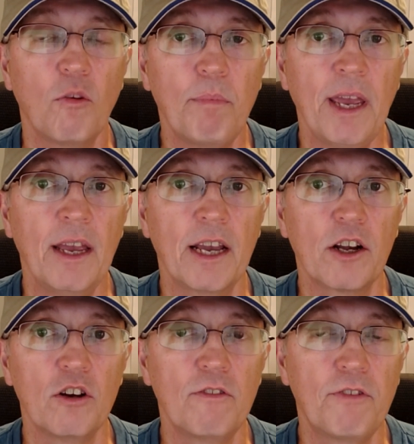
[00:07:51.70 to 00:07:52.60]
being in
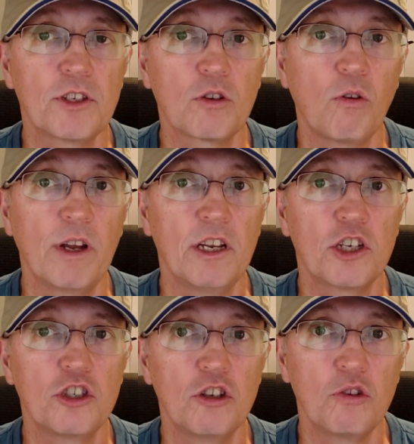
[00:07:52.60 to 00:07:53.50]
good physical
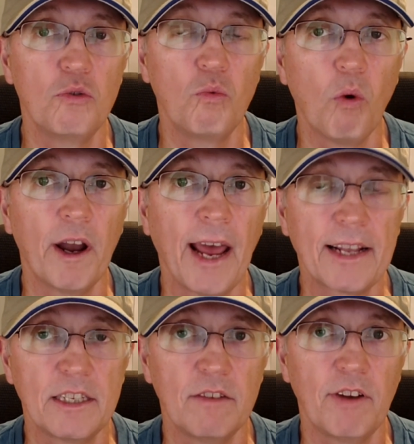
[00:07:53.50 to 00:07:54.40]
condition to do one
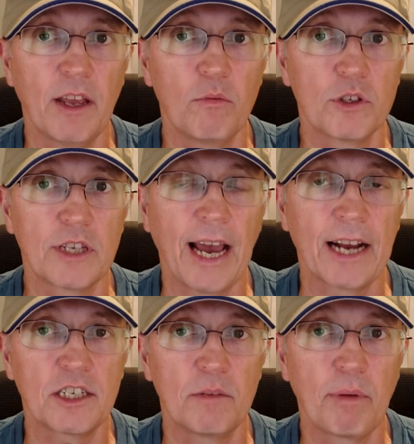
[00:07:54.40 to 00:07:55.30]
activity was
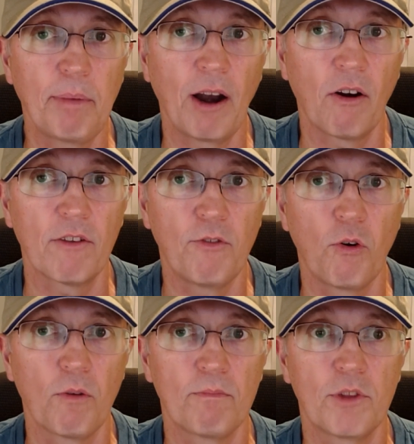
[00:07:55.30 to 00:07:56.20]
actually preparing
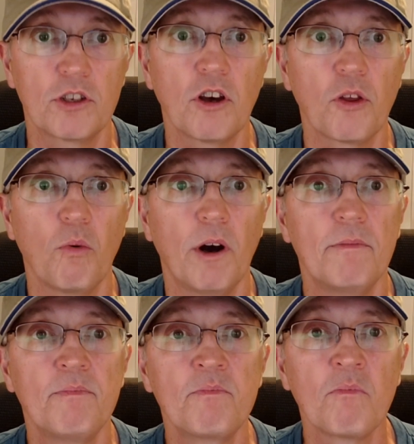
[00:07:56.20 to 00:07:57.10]
for this other one.
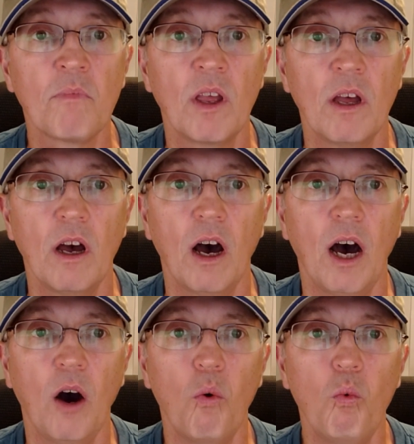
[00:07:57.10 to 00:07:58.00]

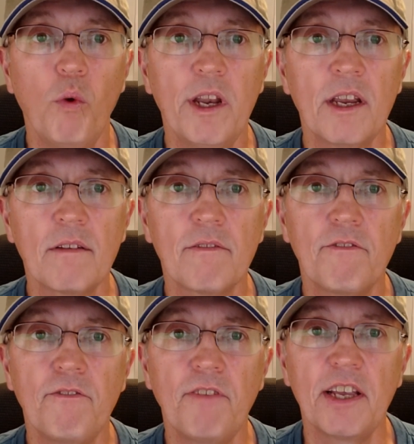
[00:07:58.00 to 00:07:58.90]
We didn't
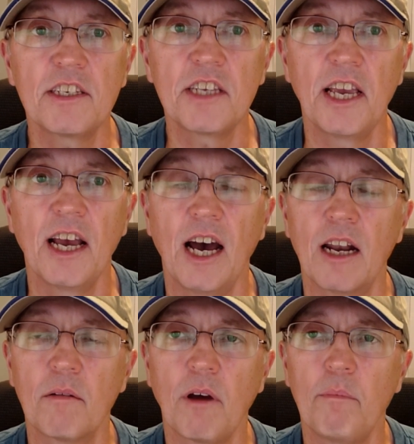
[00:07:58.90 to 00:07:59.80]
fixate
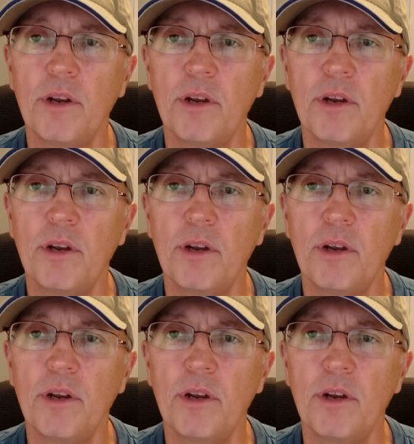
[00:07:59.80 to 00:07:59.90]
on a